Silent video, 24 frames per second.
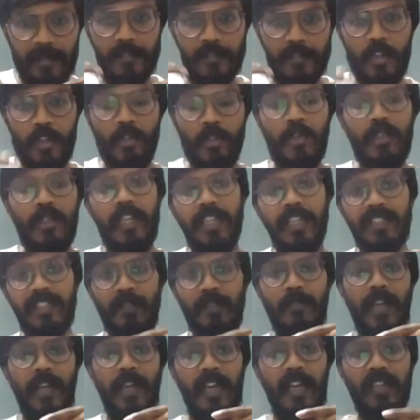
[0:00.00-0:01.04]
before you take
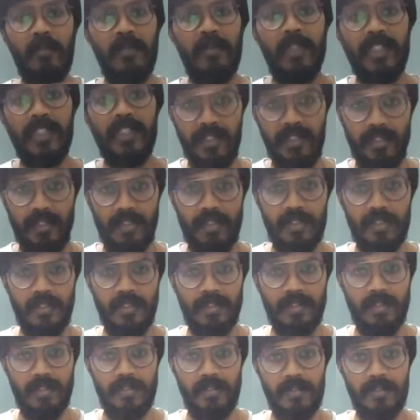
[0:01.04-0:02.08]
some random decisions.